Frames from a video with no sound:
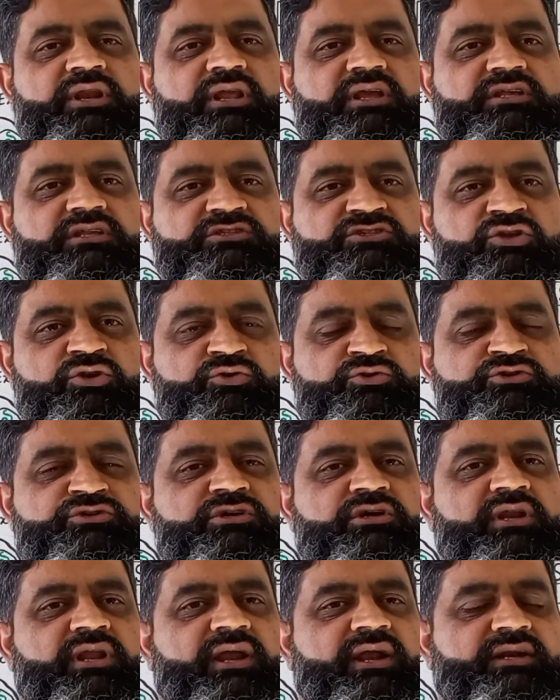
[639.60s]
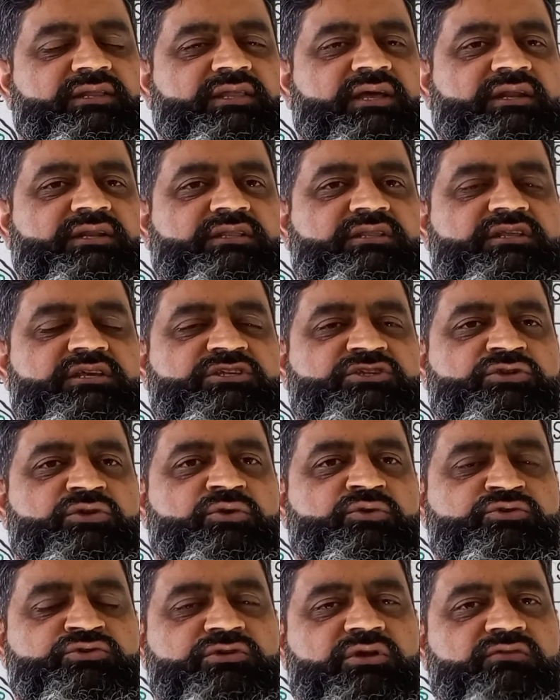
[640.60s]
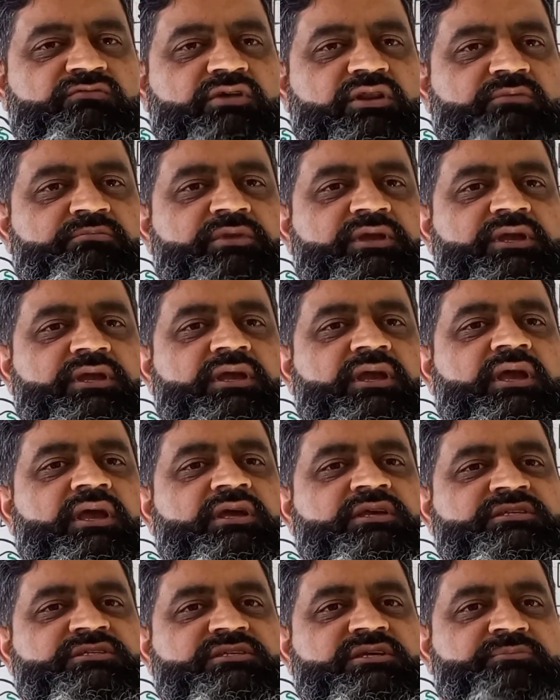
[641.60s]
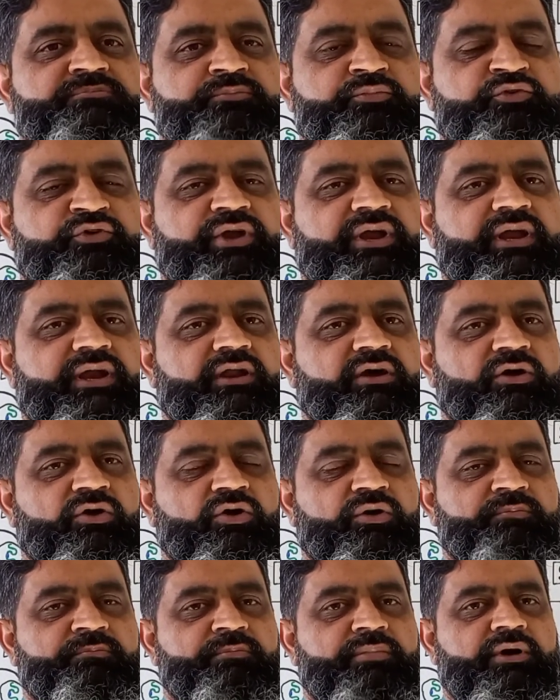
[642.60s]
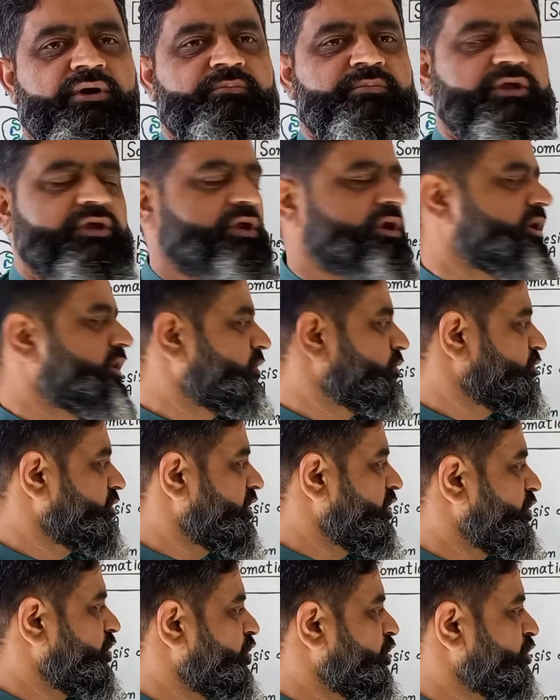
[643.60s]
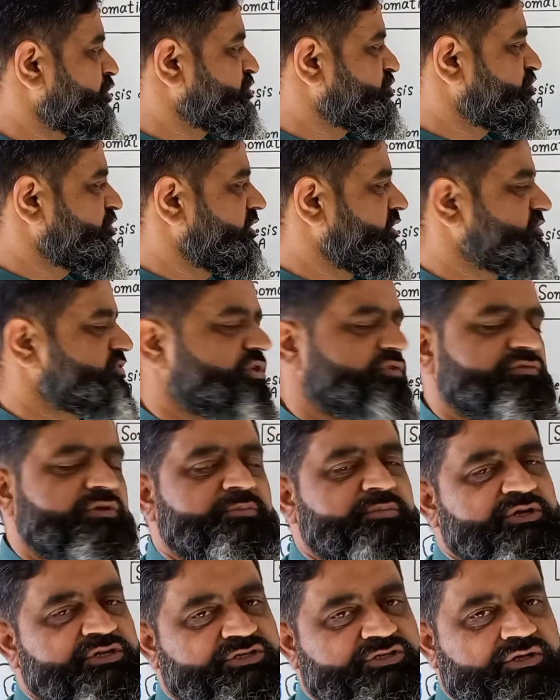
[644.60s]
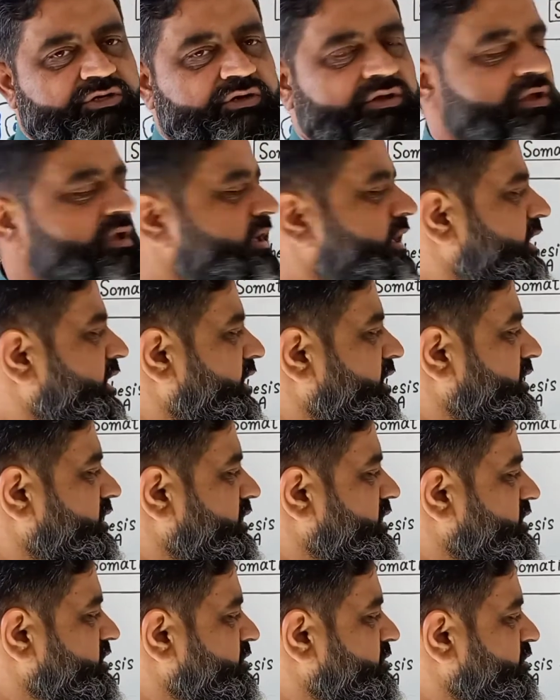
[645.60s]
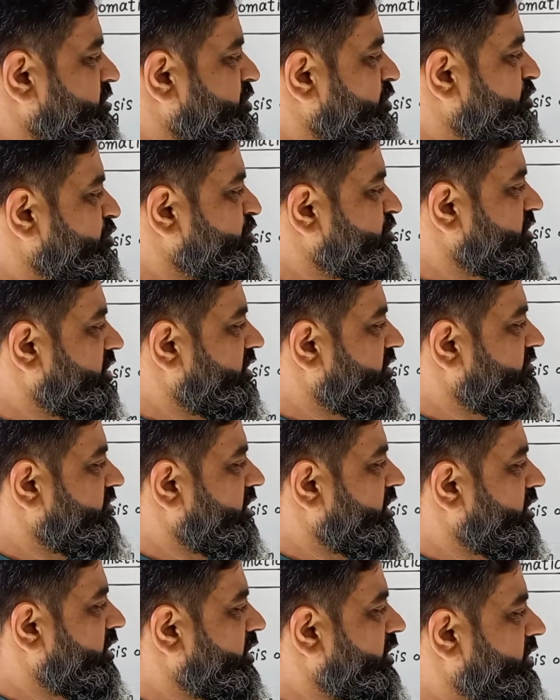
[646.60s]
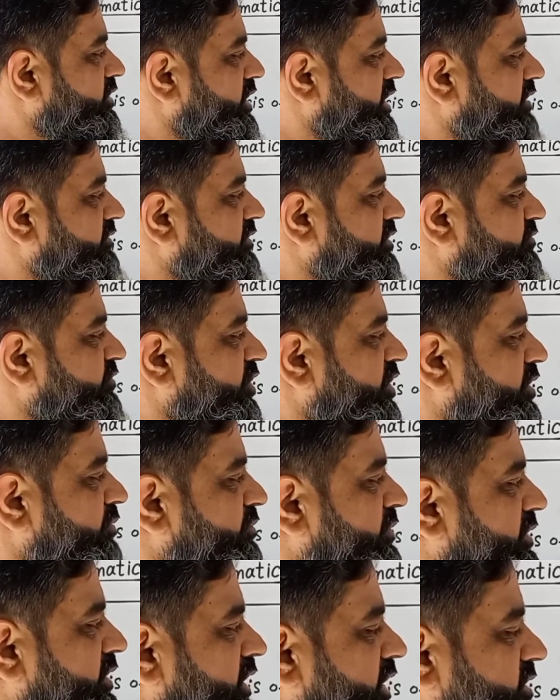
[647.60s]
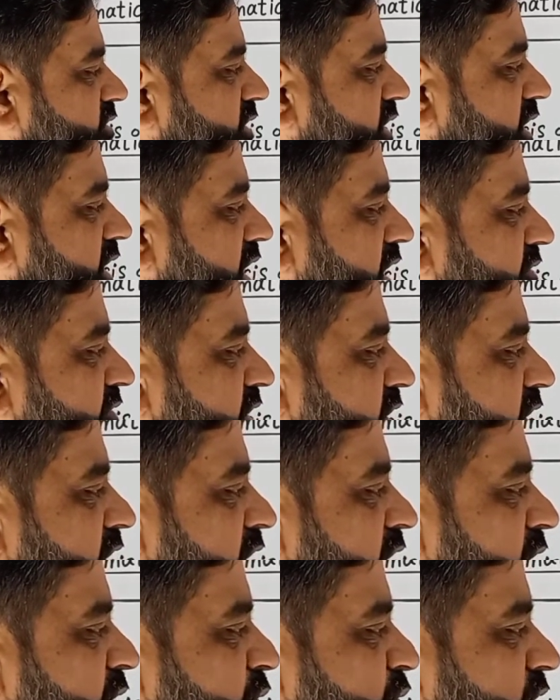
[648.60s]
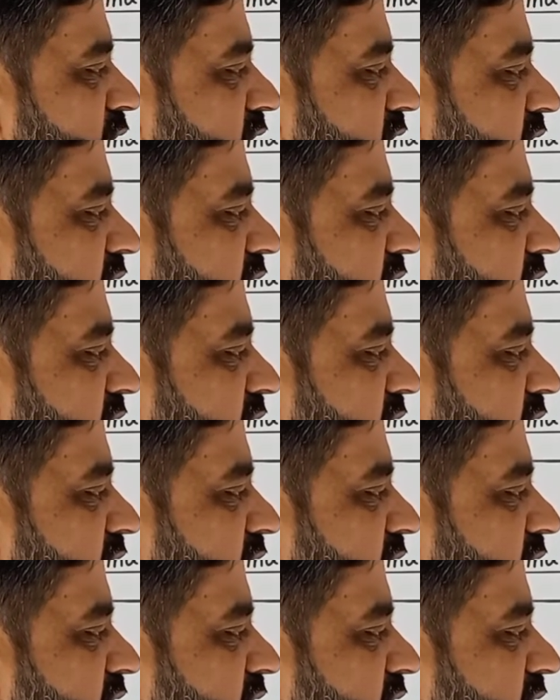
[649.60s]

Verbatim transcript: in a solution and then this solution will be sprayed or pumped into the nostrils of a patient. This solution will travel from nasal cavity into the